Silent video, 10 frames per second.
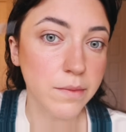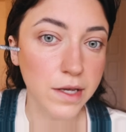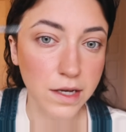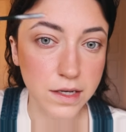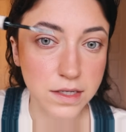
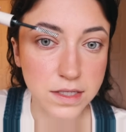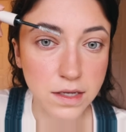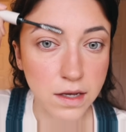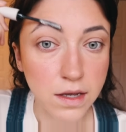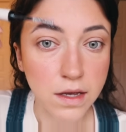because
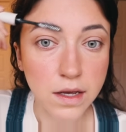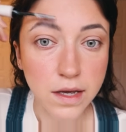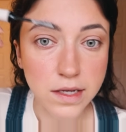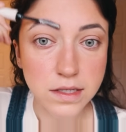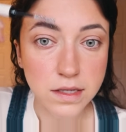
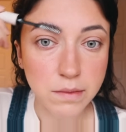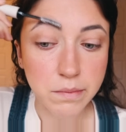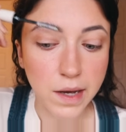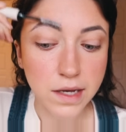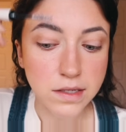it's the
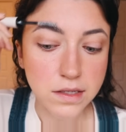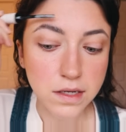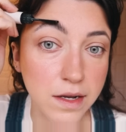best.